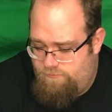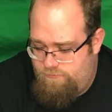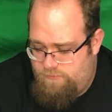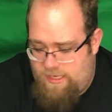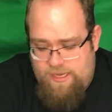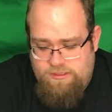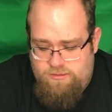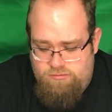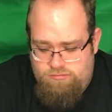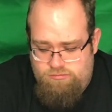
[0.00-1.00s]

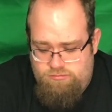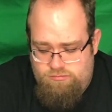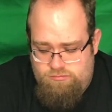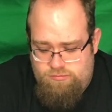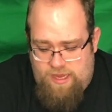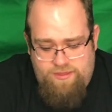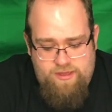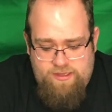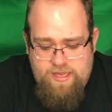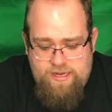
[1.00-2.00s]
Guys, I
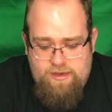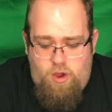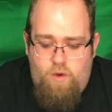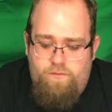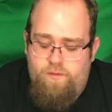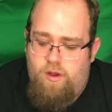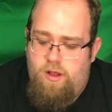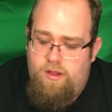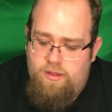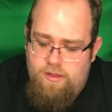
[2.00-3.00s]
think that
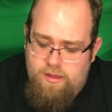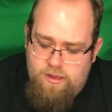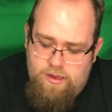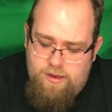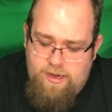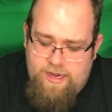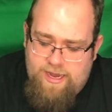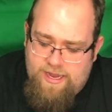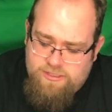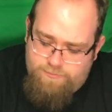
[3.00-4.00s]
overall, it
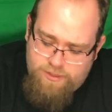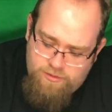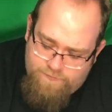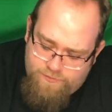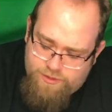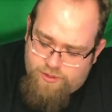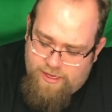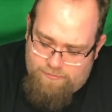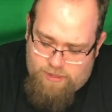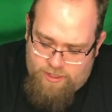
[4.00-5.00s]
has beautiful
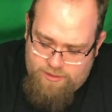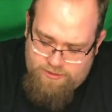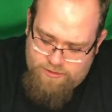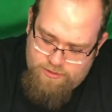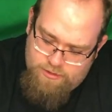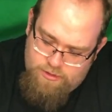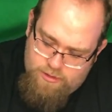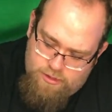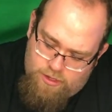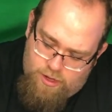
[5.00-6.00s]
trademarks
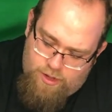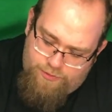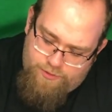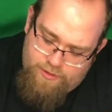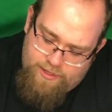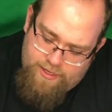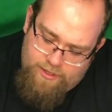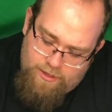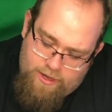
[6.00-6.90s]
all through here.